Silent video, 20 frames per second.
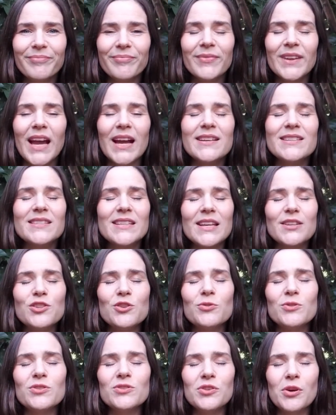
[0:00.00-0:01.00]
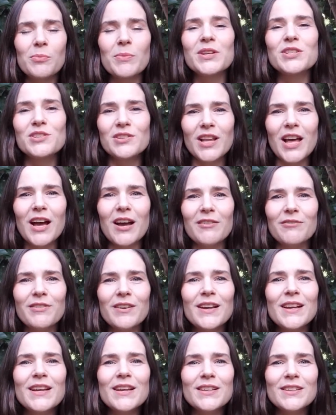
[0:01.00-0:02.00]
I send you so much love,
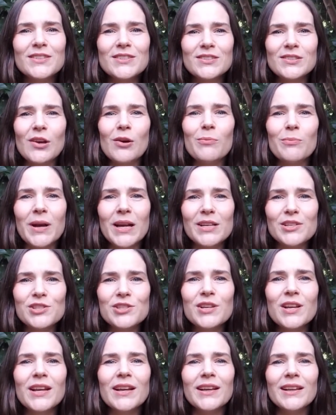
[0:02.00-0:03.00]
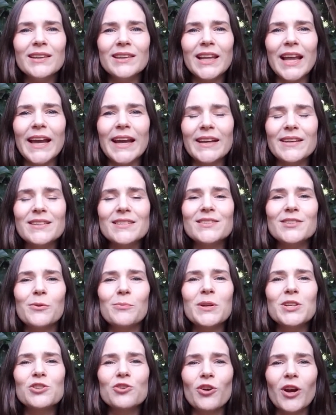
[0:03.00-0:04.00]
so much light, so
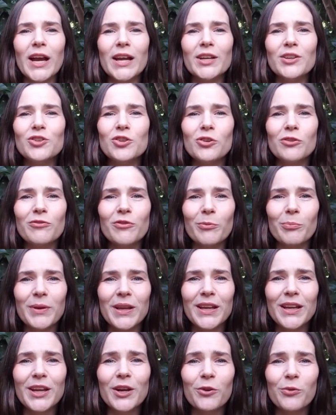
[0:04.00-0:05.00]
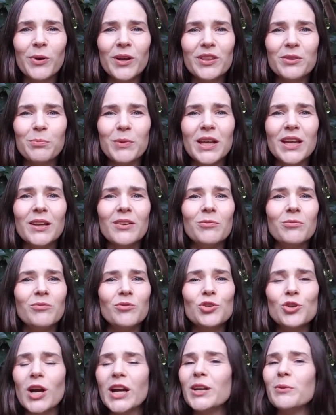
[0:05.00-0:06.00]
much gratitude for being here with me and
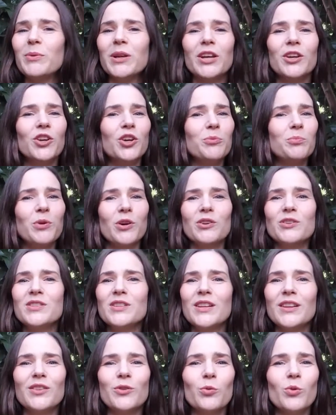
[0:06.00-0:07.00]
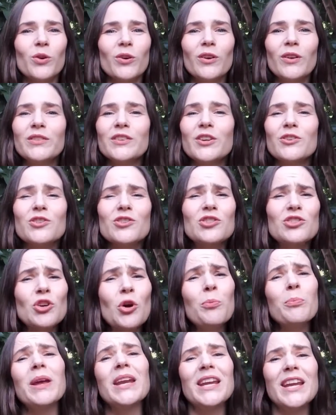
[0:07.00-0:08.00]
trying to be a good person in the world. There's so
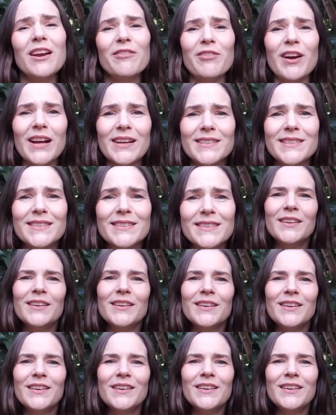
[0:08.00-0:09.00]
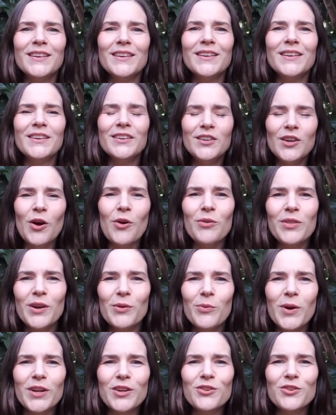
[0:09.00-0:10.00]
many of us. Know that
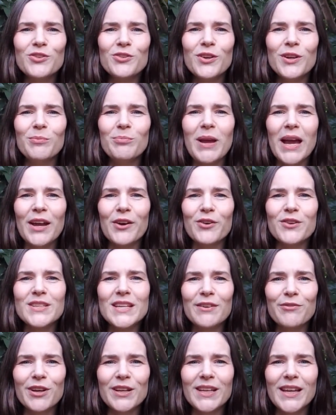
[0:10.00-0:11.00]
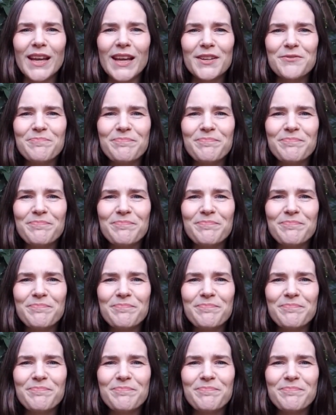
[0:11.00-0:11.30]
what you're doing matters every day.